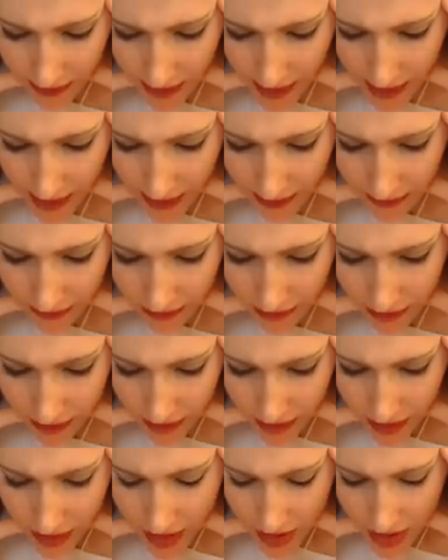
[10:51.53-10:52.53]
that
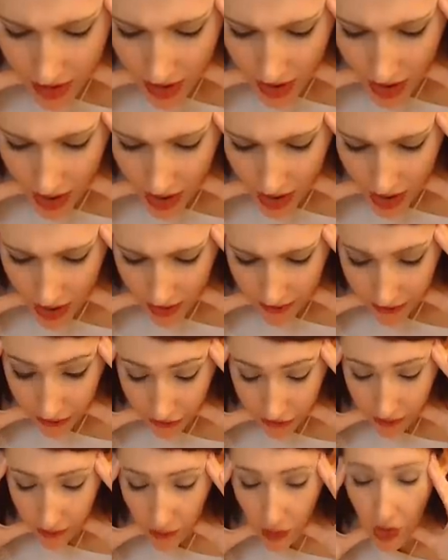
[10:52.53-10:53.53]
uh,
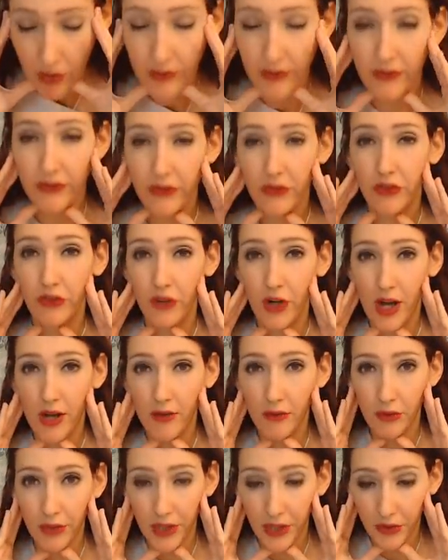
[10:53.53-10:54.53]
there's some long distance
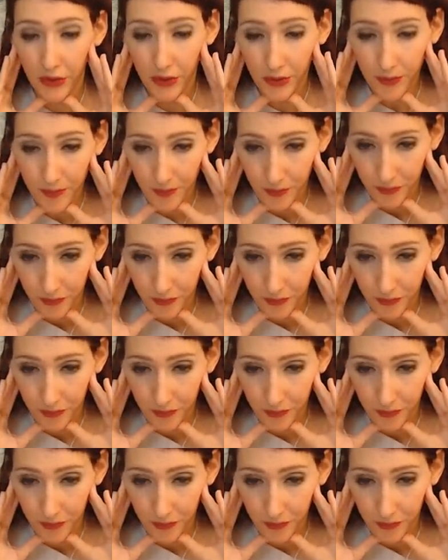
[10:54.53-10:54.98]
travel here.